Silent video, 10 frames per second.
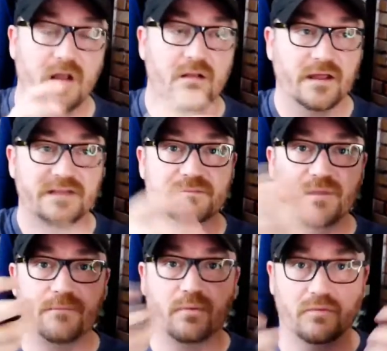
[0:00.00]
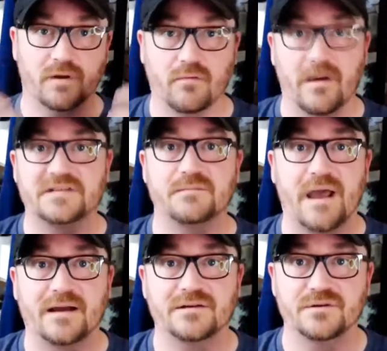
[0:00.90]
lets people regress
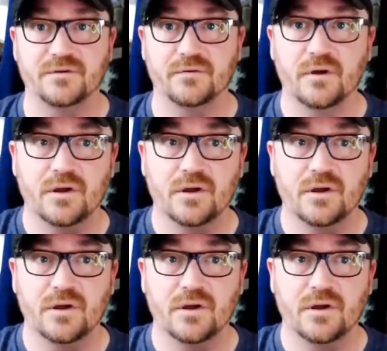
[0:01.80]
back to